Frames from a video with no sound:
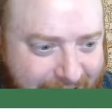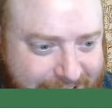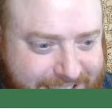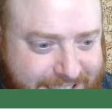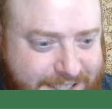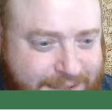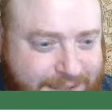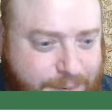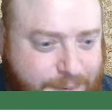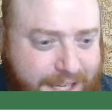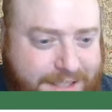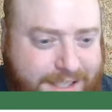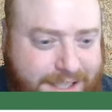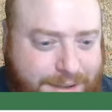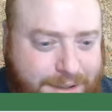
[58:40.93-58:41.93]
I tested with
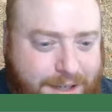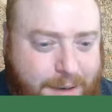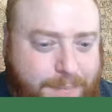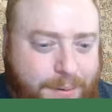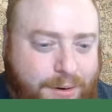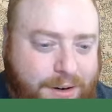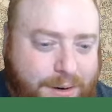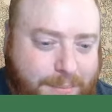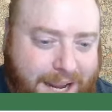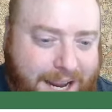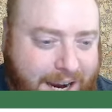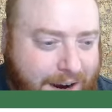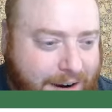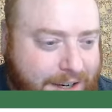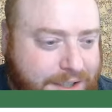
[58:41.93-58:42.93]
Ancestry and uploaded to
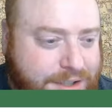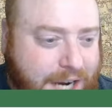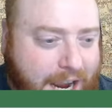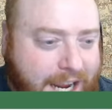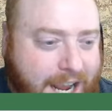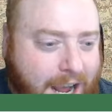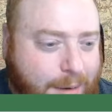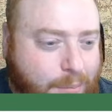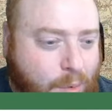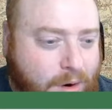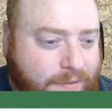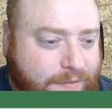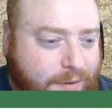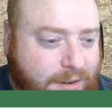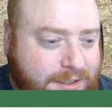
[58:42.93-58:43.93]
MyHeritage. I got
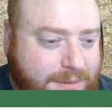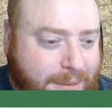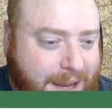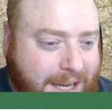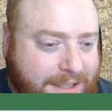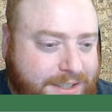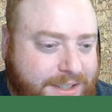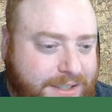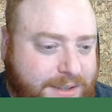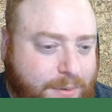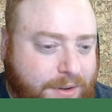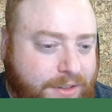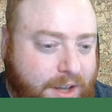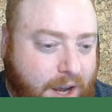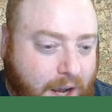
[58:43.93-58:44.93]
more false matches
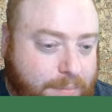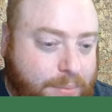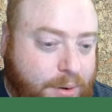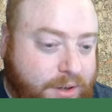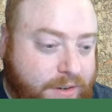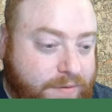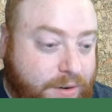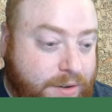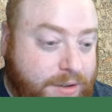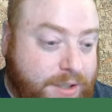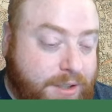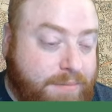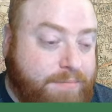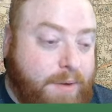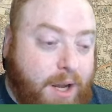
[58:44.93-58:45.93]
with the uploaded
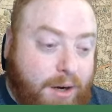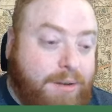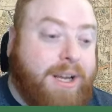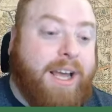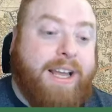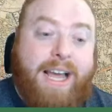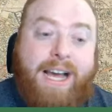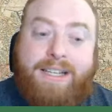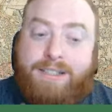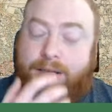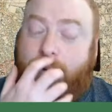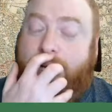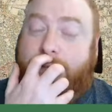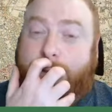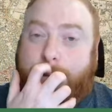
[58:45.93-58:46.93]
version. Okay, yeah,
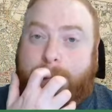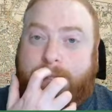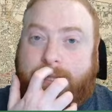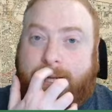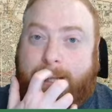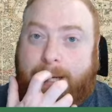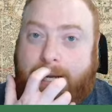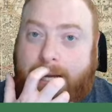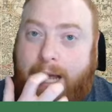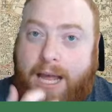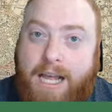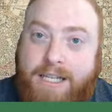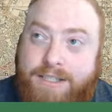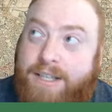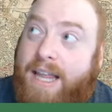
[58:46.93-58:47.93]
so interesting.
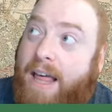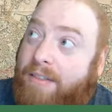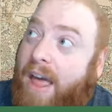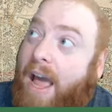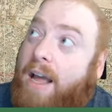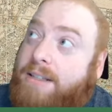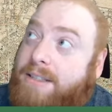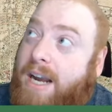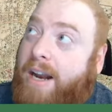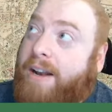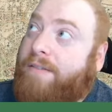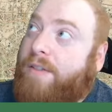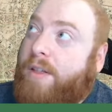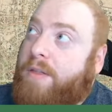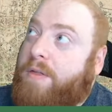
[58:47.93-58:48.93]
So that that's
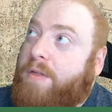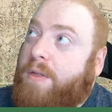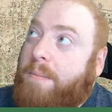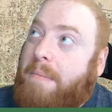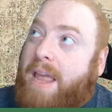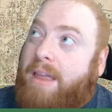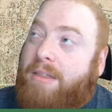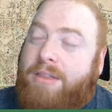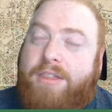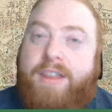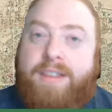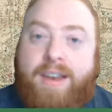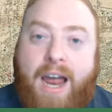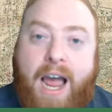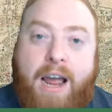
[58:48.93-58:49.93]
kind of the the main
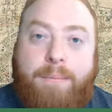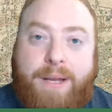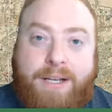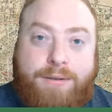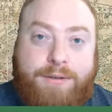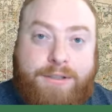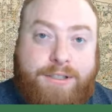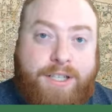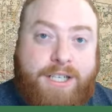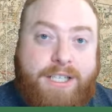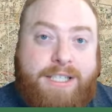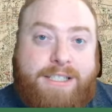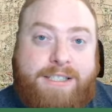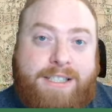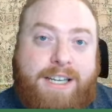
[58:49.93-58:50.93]
thing that I'd be interested
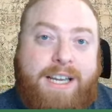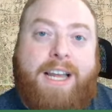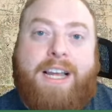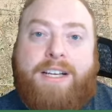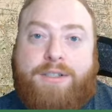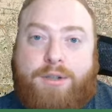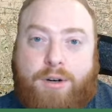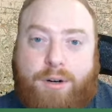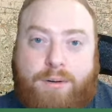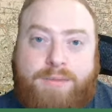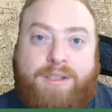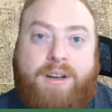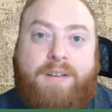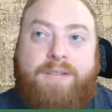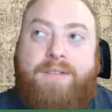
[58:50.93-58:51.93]
in seeing in
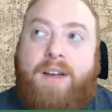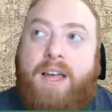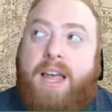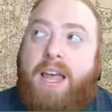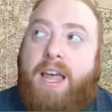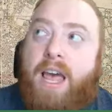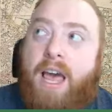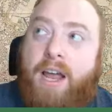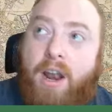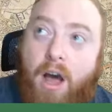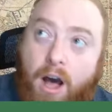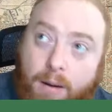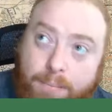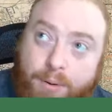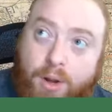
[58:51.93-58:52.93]
terms of an
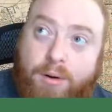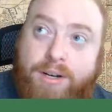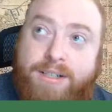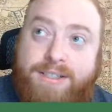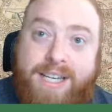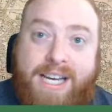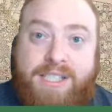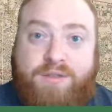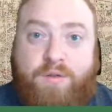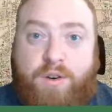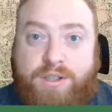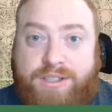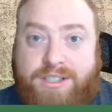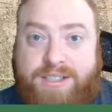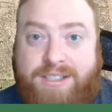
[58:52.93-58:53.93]
uploaded test
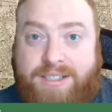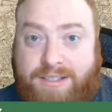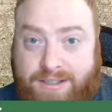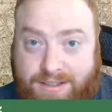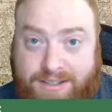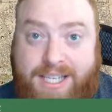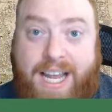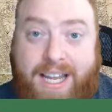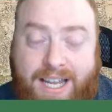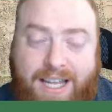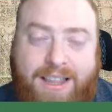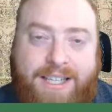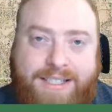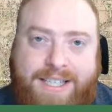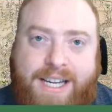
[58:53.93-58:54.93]
versus
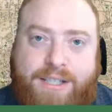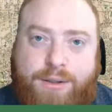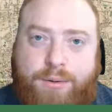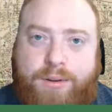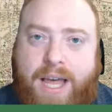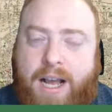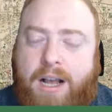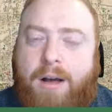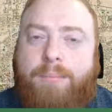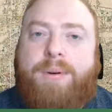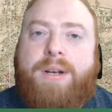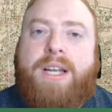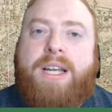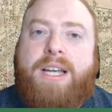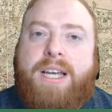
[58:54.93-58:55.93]
taking the test through that
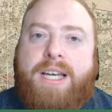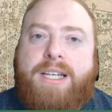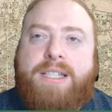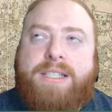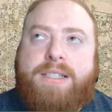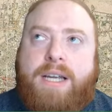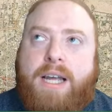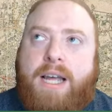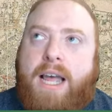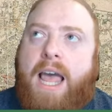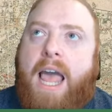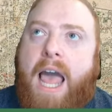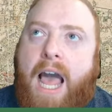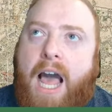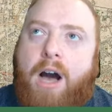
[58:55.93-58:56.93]
company is
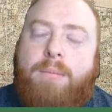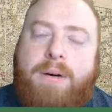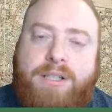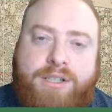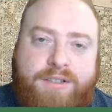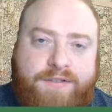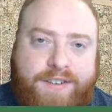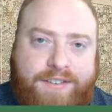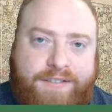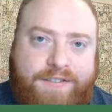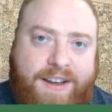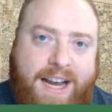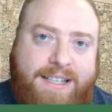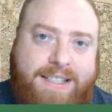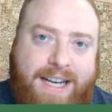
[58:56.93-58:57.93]
how much of an
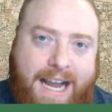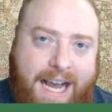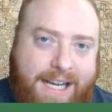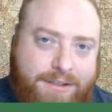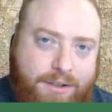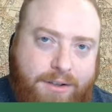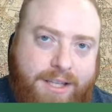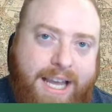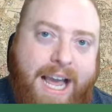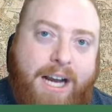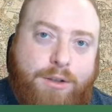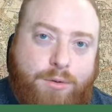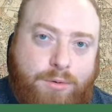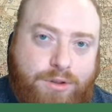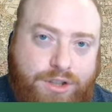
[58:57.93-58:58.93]
effect it has on the
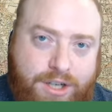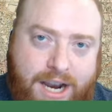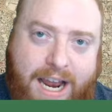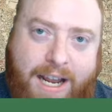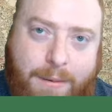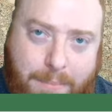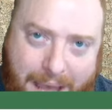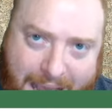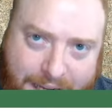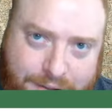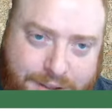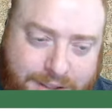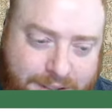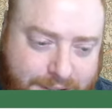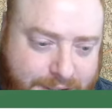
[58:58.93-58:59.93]
actual genetic
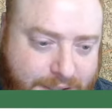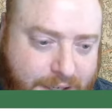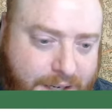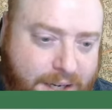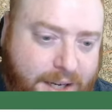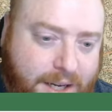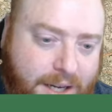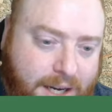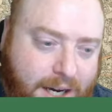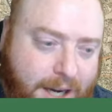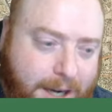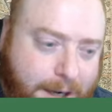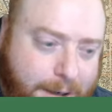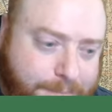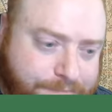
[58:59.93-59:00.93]
matches.
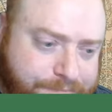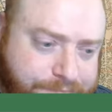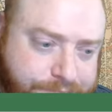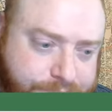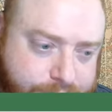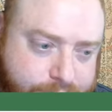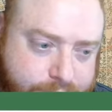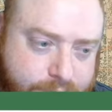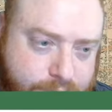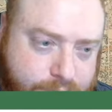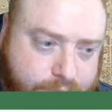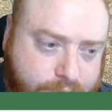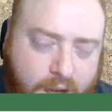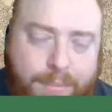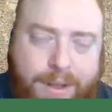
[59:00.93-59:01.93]
Um,
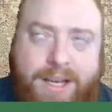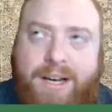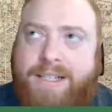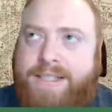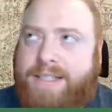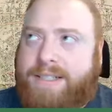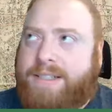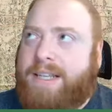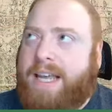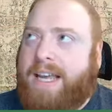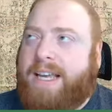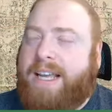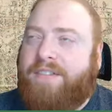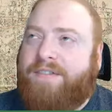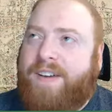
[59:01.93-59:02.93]
because it's
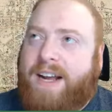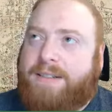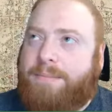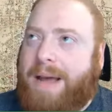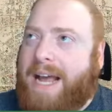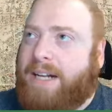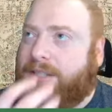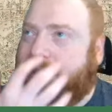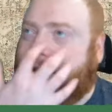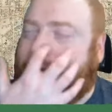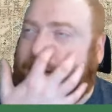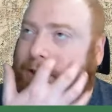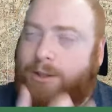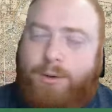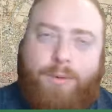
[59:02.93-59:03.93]
it can affect matches
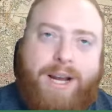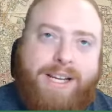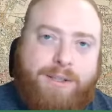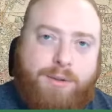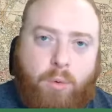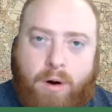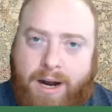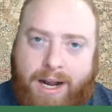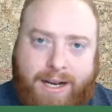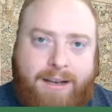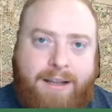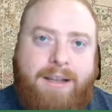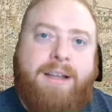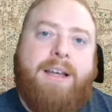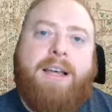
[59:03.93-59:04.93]
in two ways. One,